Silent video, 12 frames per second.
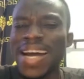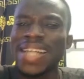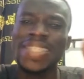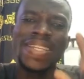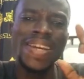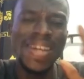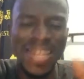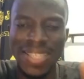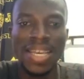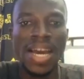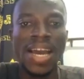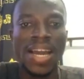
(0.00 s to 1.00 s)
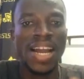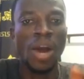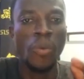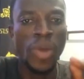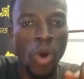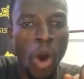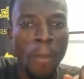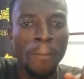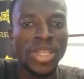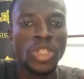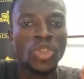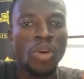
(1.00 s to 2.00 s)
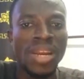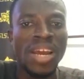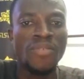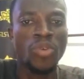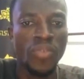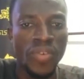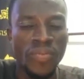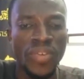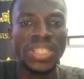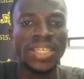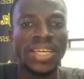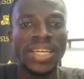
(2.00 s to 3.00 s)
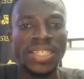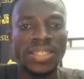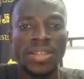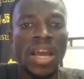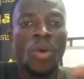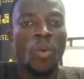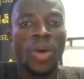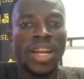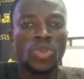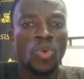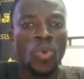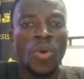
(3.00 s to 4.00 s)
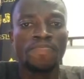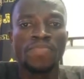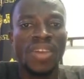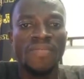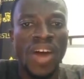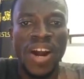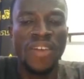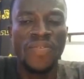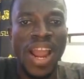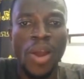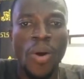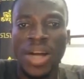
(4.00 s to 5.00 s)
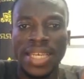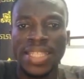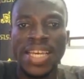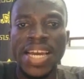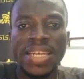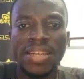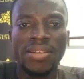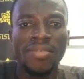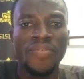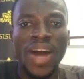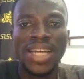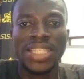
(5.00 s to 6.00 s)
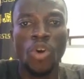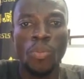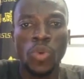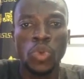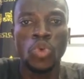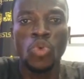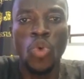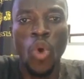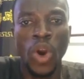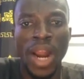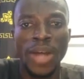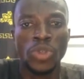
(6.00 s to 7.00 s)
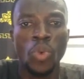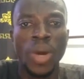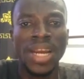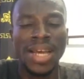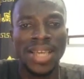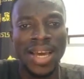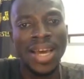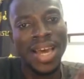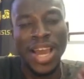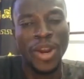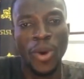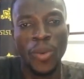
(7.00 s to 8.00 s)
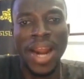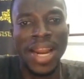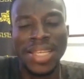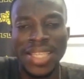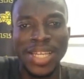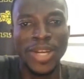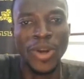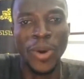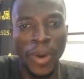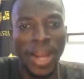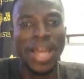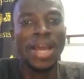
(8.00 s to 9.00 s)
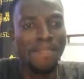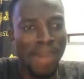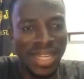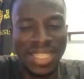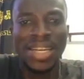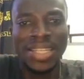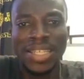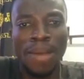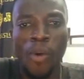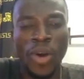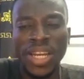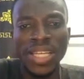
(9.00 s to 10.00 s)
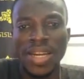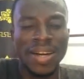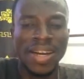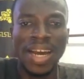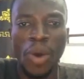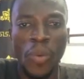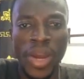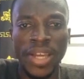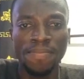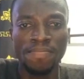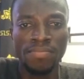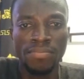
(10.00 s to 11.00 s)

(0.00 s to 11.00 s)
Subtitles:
know, at least we commit some level of investigation, whether to verify or ascertain facts, you know, to go on as to whether say, no crime, say, you know, crap, but you're born in a galaway.